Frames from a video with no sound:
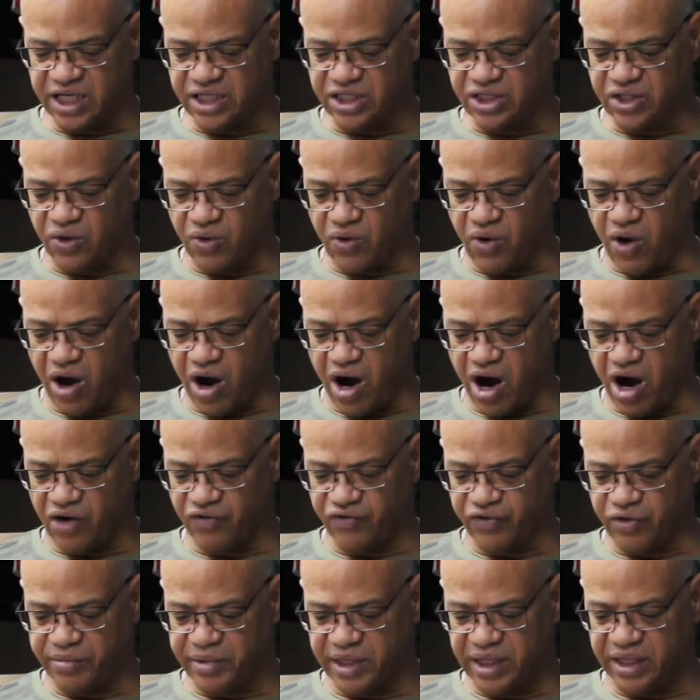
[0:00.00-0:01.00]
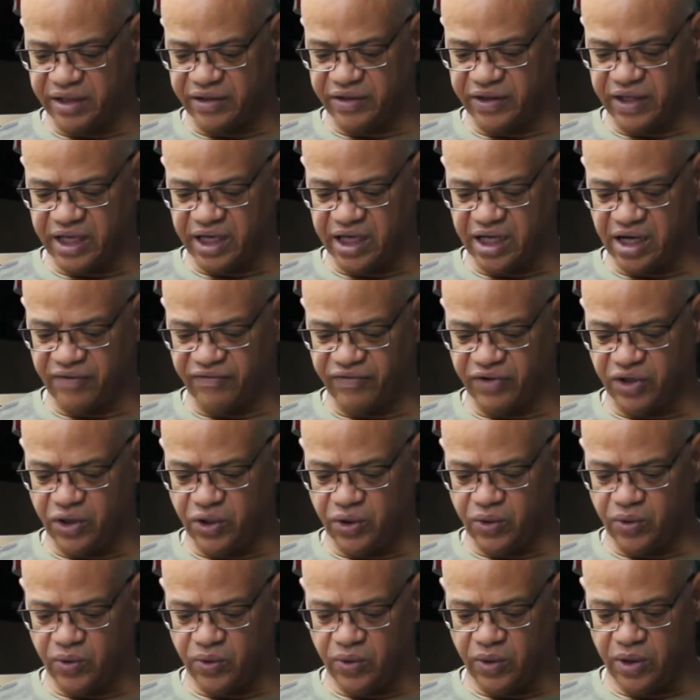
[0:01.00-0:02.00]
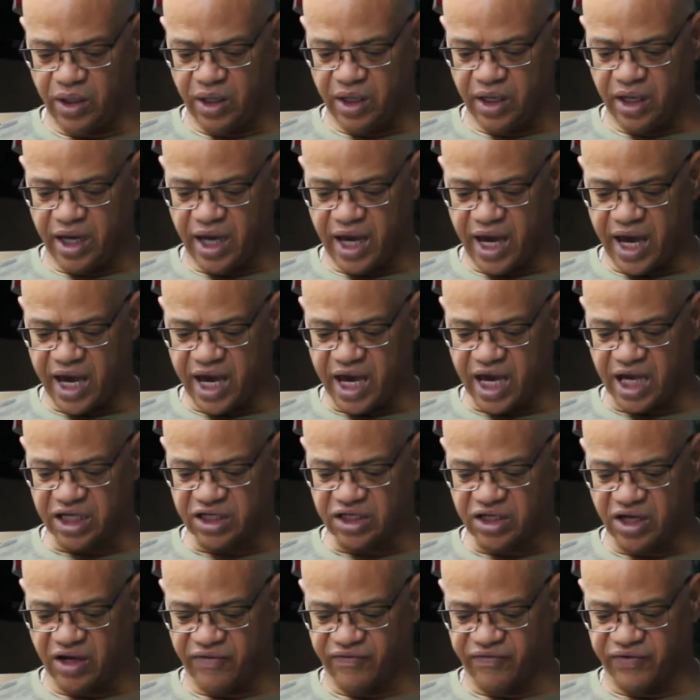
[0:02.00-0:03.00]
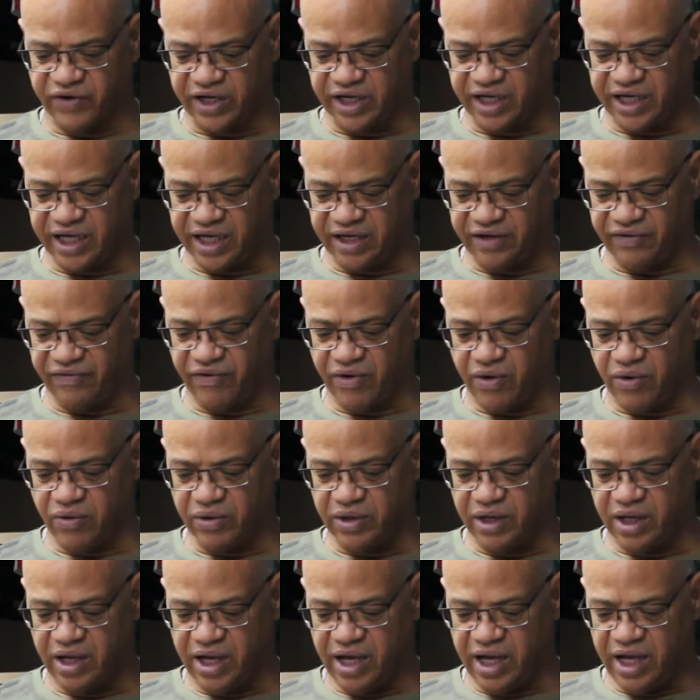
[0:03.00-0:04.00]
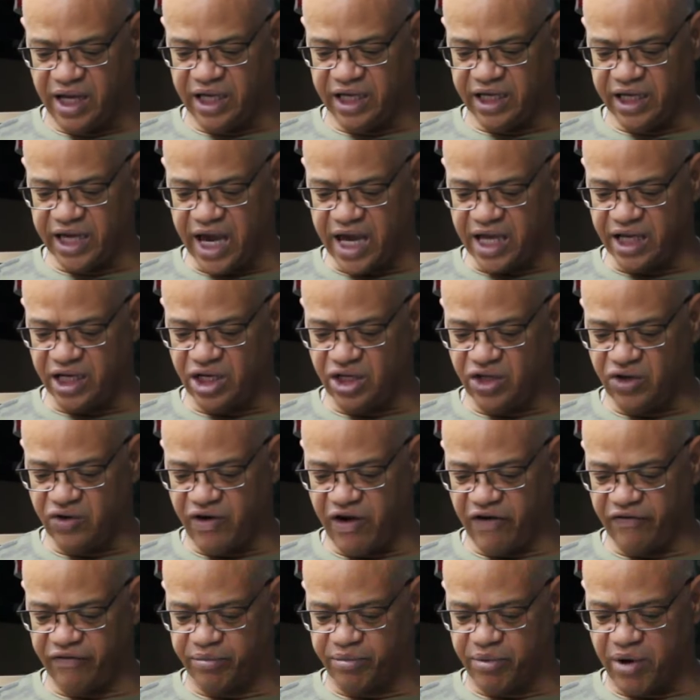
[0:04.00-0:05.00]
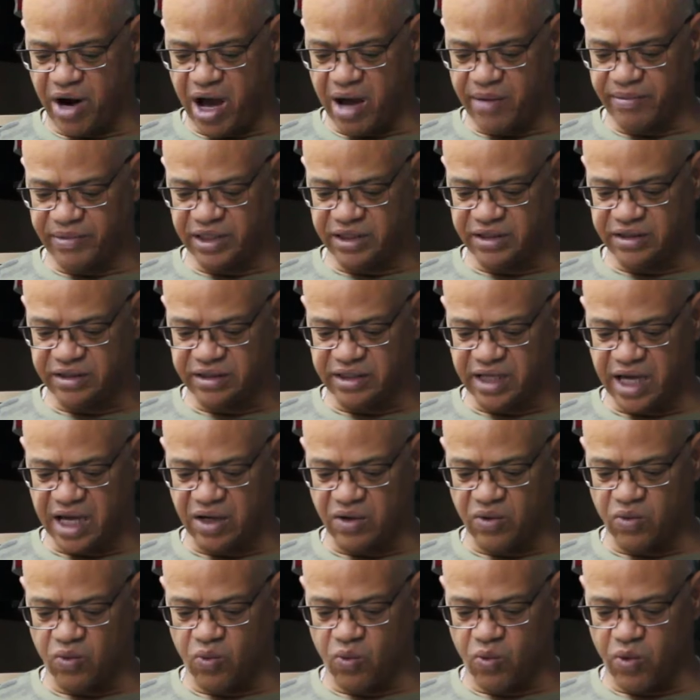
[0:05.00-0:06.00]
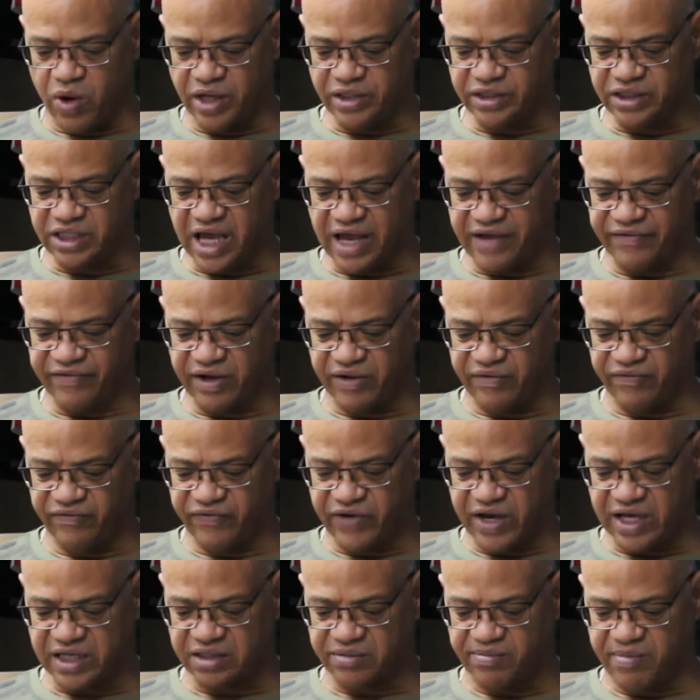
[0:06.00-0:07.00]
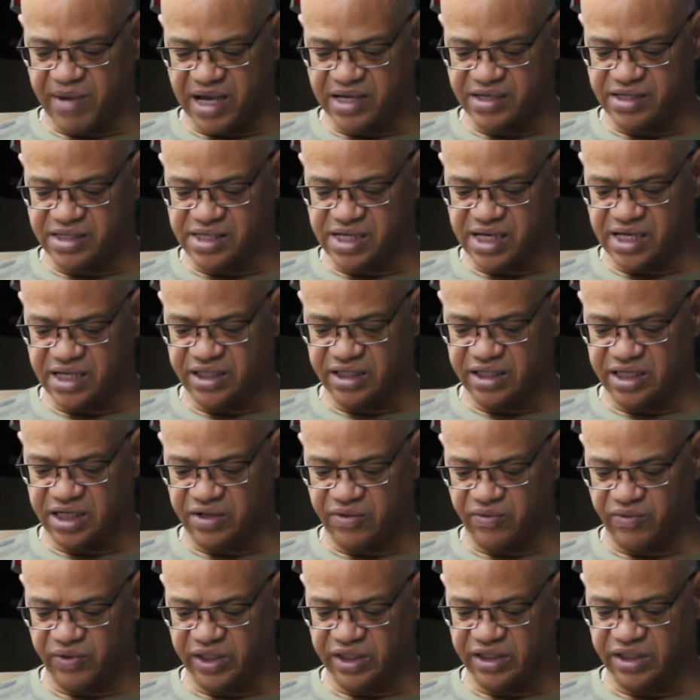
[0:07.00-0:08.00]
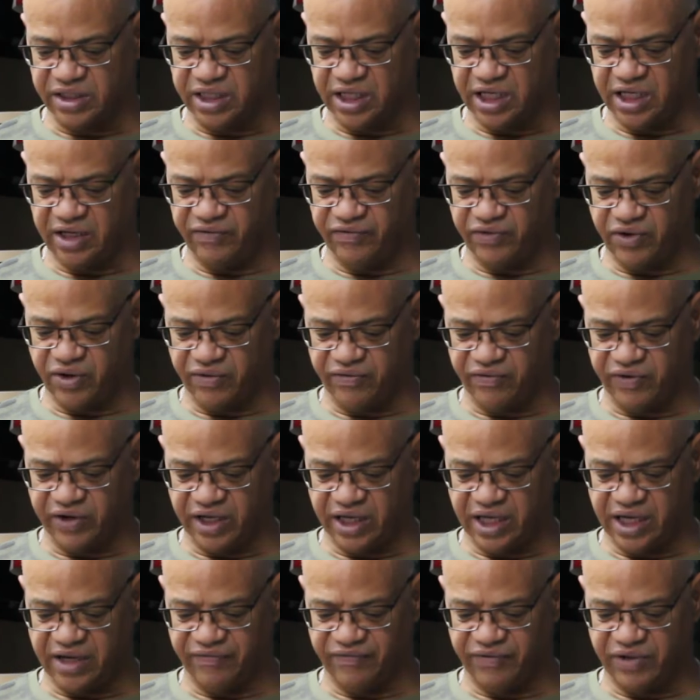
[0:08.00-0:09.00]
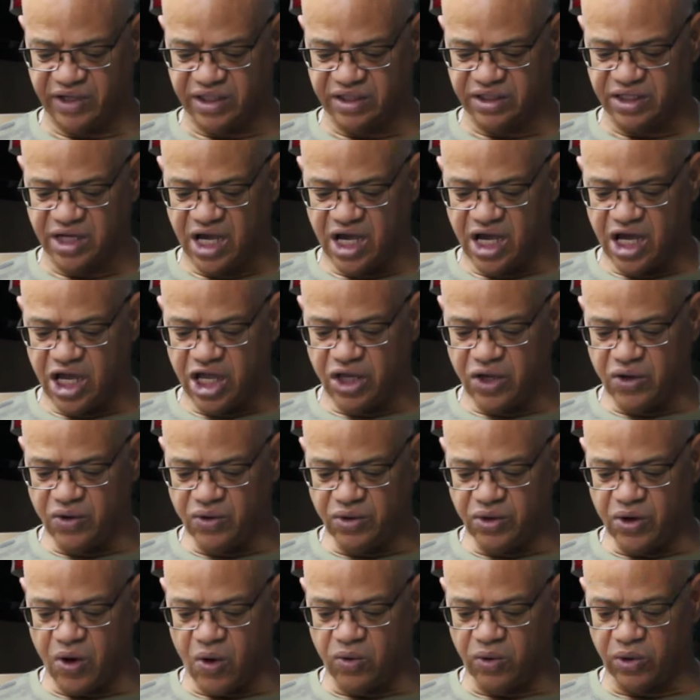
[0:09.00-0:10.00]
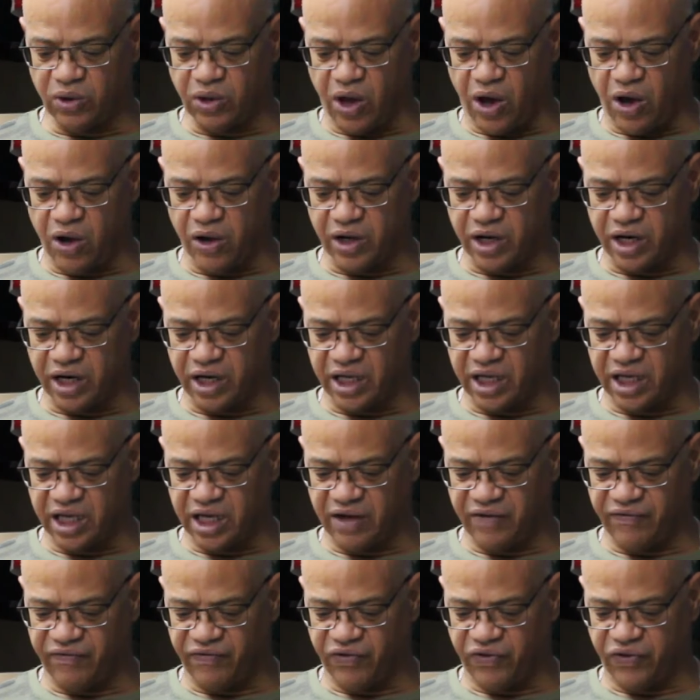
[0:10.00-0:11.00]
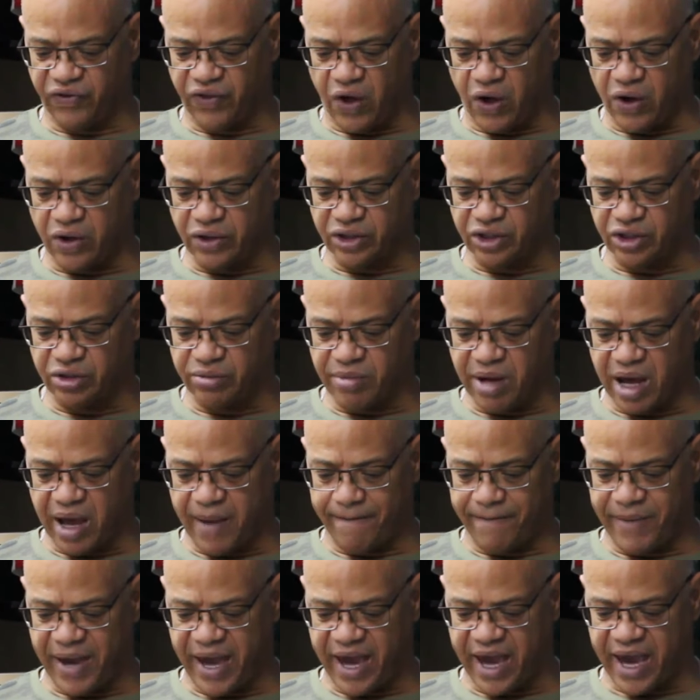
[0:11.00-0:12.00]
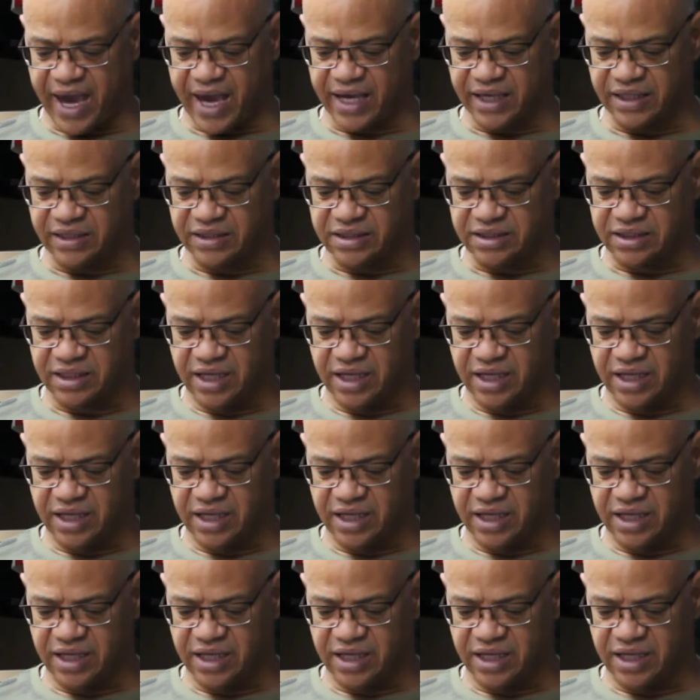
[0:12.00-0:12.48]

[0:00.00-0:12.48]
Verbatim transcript: it's so hard for me to think of you as forgetful. Yet you have promised that once I confess my sins and receive your forgiveness, you no longer give thought to my past.